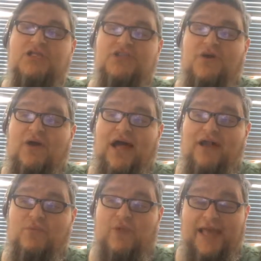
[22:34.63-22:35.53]
So
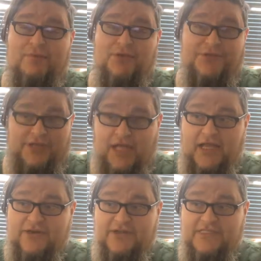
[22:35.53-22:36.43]
I rambled a
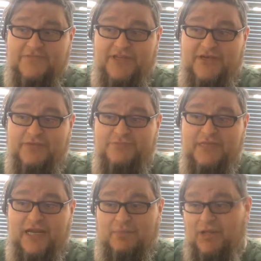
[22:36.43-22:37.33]
lot during this video,
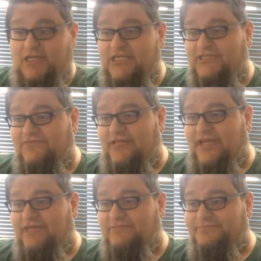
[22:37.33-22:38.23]
and I apologize for
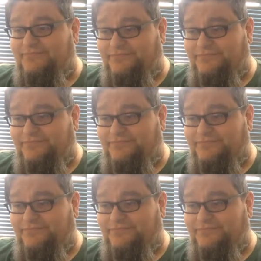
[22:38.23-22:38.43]
that.